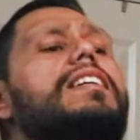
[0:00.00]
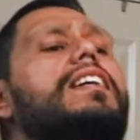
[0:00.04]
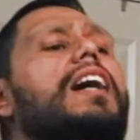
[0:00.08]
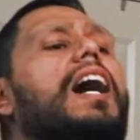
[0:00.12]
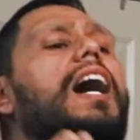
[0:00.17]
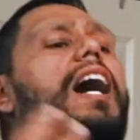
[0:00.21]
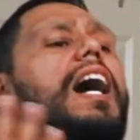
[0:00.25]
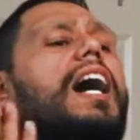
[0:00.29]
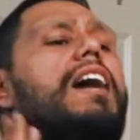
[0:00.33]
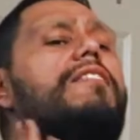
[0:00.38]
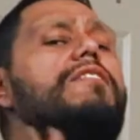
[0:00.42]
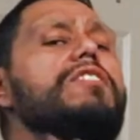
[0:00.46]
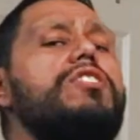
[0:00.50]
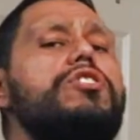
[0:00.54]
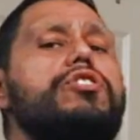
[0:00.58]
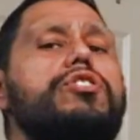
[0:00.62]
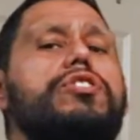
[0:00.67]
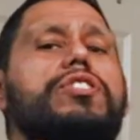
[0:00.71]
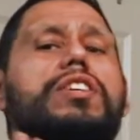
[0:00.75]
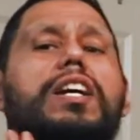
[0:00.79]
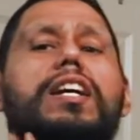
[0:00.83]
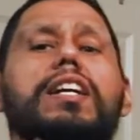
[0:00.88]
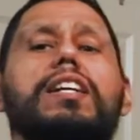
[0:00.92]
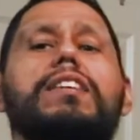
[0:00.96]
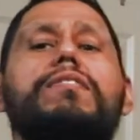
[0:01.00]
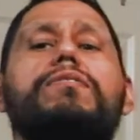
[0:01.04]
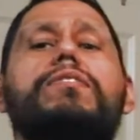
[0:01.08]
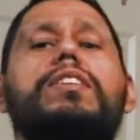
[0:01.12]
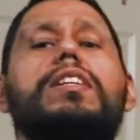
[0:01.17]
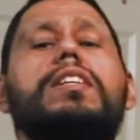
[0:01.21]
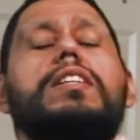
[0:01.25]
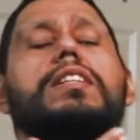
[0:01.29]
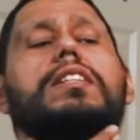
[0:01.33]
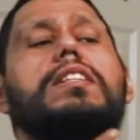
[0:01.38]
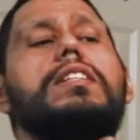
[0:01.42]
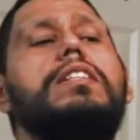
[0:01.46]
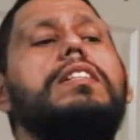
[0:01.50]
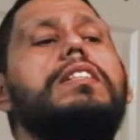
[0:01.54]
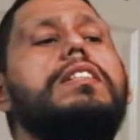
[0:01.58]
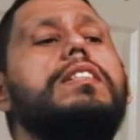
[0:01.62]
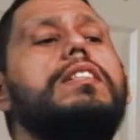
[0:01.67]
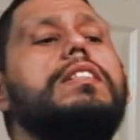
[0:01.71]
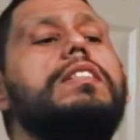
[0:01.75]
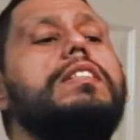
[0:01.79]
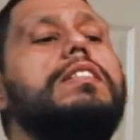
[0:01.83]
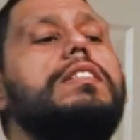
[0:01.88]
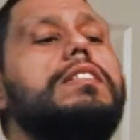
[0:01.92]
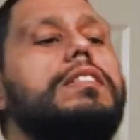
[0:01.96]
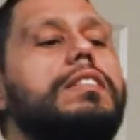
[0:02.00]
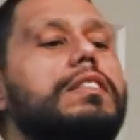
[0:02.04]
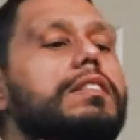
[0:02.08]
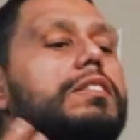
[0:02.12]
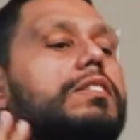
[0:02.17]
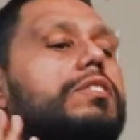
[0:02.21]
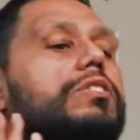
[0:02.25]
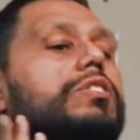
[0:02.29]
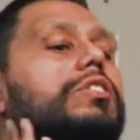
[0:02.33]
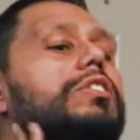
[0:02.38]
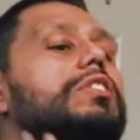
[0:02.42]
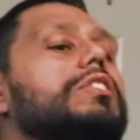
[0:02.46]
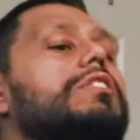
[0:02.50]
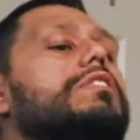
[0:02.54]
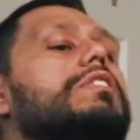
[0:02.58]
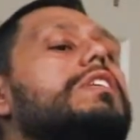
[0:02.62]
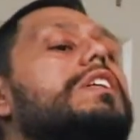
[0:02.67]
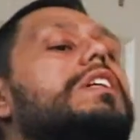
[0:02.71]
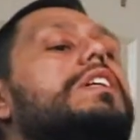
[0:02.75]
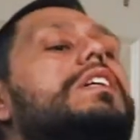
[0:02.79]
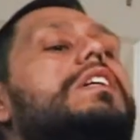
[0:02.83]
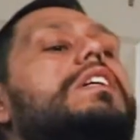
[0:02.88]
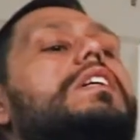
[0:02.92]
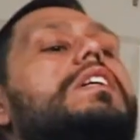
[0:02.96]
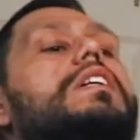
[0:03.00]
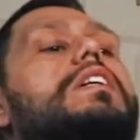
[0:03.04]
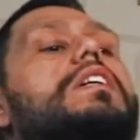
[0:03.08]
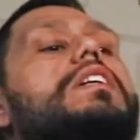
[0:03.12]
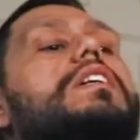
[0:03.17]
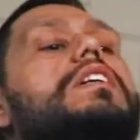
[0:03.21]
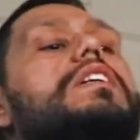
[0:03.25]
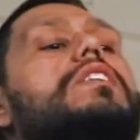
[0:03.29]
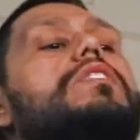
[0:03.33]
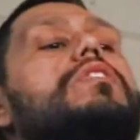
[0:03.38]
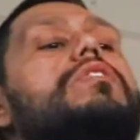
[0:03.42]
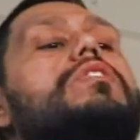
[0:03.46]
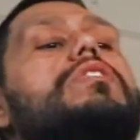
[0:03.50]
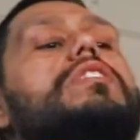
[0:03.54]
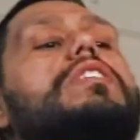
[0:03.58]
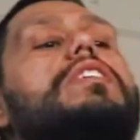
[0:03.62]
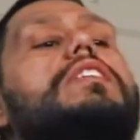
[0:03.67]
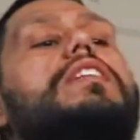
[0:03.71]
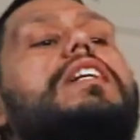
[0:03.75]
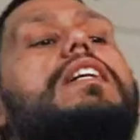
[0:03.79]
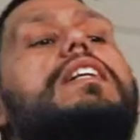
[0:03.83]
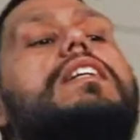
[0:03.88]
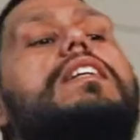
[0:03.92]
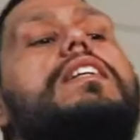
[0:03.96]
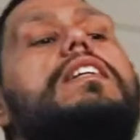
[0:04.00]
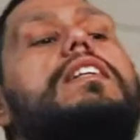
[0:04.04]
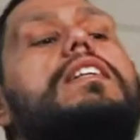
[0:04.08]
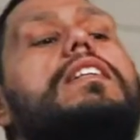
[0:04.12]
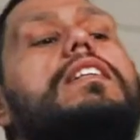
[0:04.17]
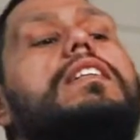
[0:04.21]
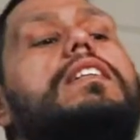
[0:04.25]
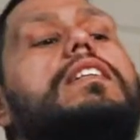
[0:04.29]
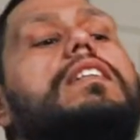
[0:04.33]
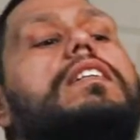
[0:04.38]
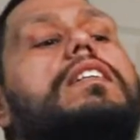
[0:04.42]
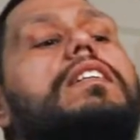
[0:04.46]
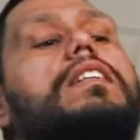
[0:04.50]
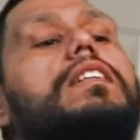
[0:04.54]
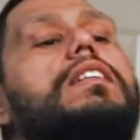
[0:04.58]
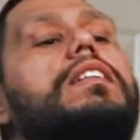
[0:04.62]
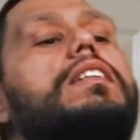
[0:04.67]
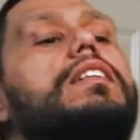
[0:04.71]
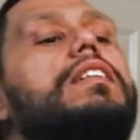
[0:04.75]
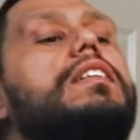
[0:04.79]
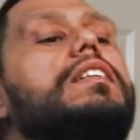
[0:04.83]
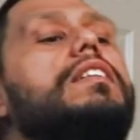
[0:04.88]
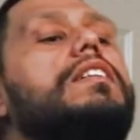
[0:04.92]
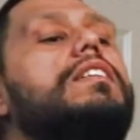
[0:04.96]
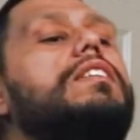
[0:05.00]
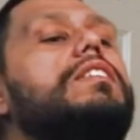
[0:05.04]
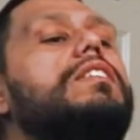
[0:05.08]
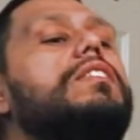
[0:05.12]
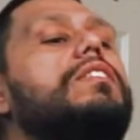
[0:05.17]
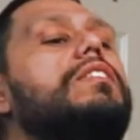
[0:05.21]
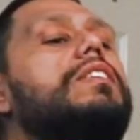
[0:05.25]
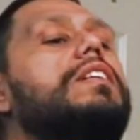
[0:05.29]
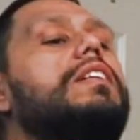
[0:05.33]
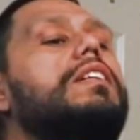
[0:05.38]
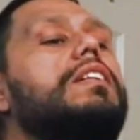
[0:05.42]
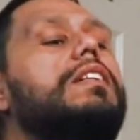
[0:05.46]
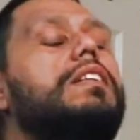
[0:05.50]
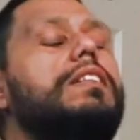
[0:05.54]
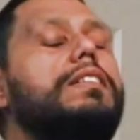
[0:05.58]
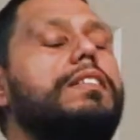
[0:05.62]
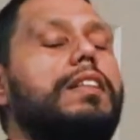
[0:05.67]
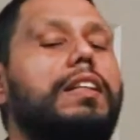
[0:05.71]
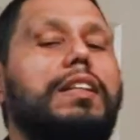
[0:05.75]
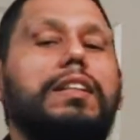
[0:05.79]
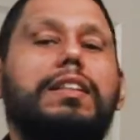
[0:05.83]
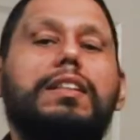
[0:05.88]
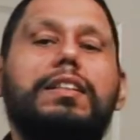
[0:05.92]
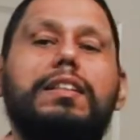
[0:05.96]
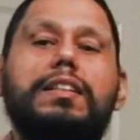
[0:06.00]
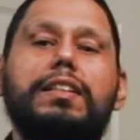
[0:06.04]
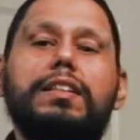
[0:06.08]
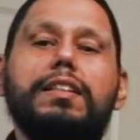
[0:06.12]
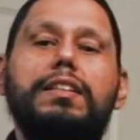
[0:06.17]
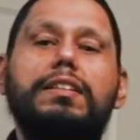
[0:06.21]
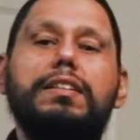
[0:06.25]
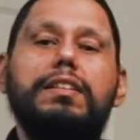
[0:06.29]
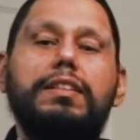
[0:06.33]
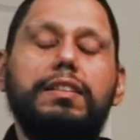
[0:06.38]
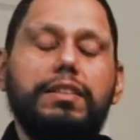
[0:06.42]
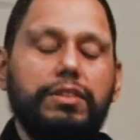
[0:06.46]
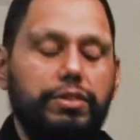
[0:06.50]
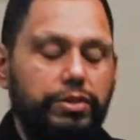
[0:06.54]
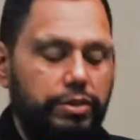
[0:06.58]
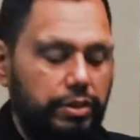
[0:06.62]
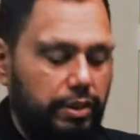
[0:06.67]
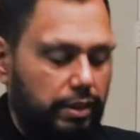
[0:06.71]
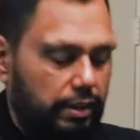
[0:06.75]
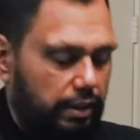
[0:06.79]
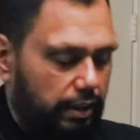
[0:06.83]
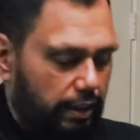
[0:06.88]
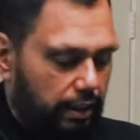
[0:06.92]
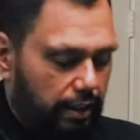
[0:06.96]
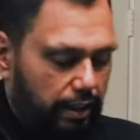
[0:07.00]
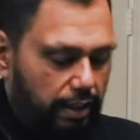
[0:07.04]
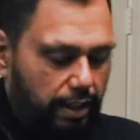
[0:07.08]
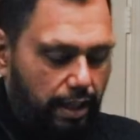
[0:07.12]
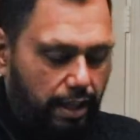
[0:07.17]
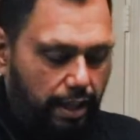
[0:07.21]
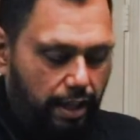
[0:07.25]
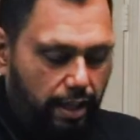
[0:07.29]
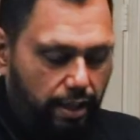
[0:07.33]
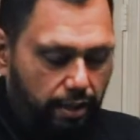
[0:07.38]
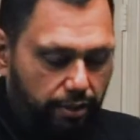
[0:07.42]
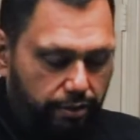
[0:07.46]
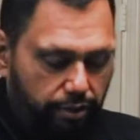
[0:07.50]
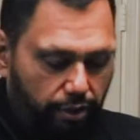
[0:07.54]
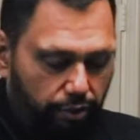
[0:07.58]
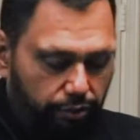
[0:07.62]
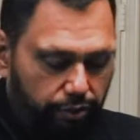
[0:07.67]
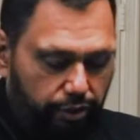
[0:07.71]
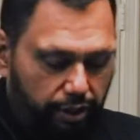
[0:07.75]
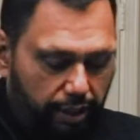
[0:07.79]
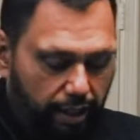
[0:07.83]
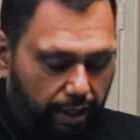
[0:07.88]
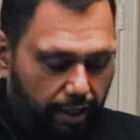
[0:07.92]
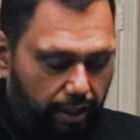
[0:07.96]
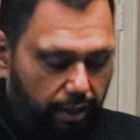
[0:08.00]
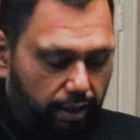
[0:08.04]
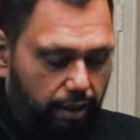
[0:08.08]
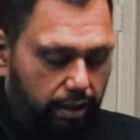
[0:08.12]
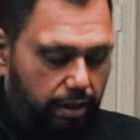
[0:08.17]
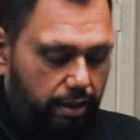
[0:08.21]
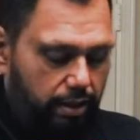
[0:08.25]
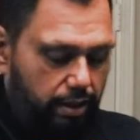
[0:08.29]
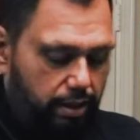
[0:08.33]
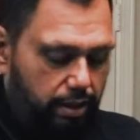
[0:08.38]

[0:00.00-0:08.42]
I haven't shaved since the surgery. Usually down here, there's no hair because I usually clean it. So today,